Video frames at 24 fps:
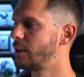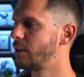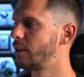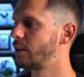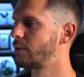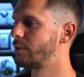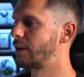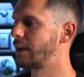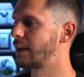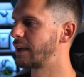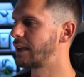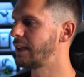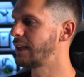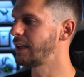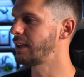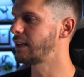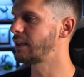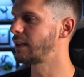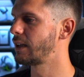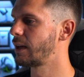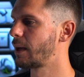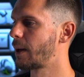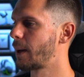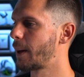Right click,
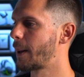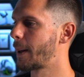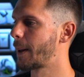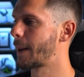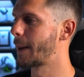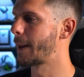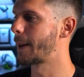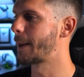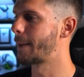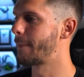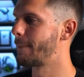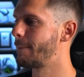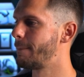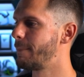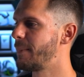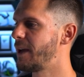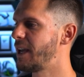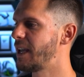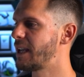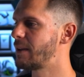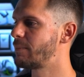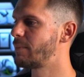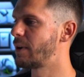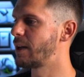
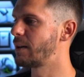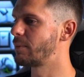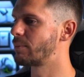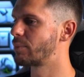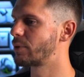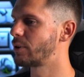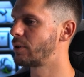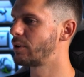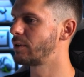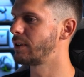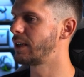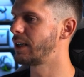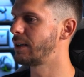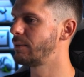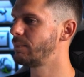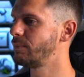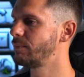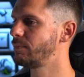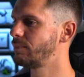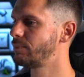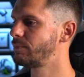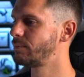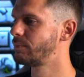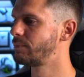make main program,